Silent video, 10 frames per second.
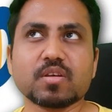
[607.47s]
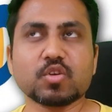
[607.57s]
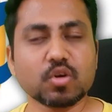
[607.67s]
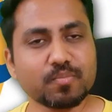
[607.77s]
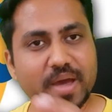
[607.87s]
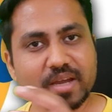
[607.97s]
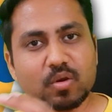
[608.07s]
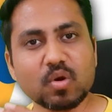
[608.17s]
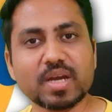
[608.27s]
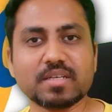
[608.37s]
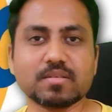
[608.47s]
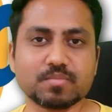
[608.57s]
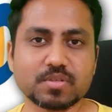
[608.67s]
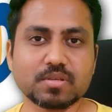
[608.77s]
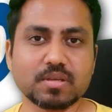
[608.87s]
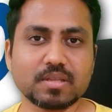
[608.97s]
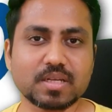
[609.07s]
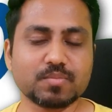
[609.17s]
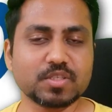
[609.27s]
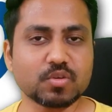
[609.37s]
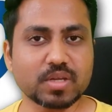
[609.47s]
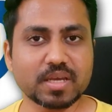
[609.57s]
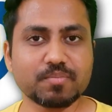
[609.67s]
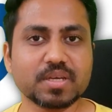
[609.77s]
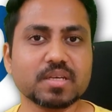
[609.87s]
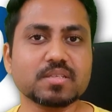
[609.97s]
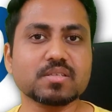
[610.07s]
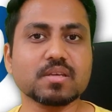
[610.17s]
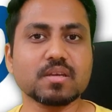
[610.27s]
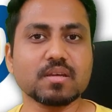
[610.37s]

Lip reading: Your backlog items, that means your epics,